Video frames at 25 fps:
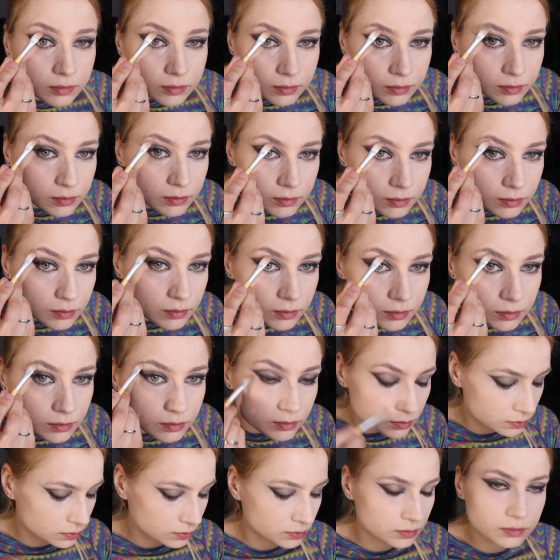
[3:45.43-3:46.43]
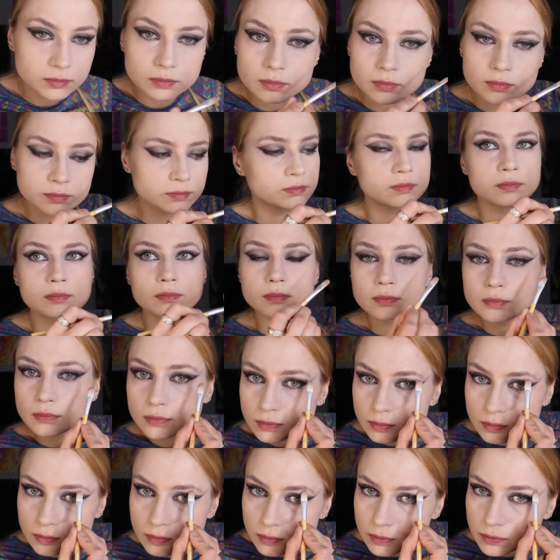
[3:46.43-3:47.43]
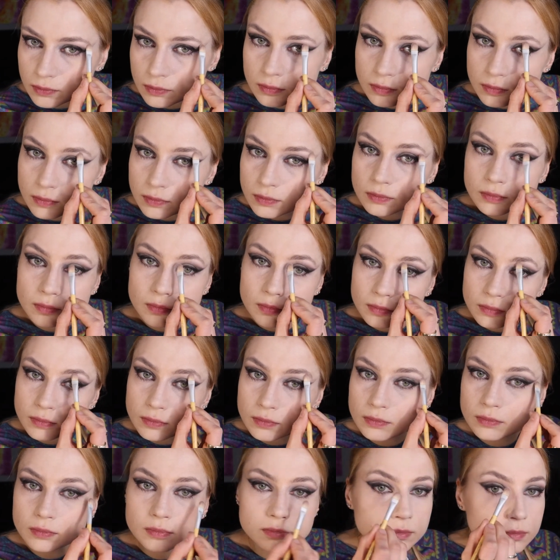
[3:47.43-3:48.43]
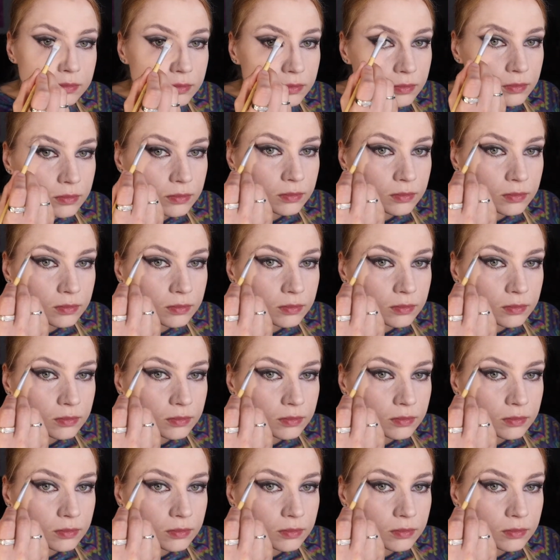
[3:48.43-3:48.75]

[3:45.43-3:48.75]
I'm using pressed powder, this is from Jane Iredale.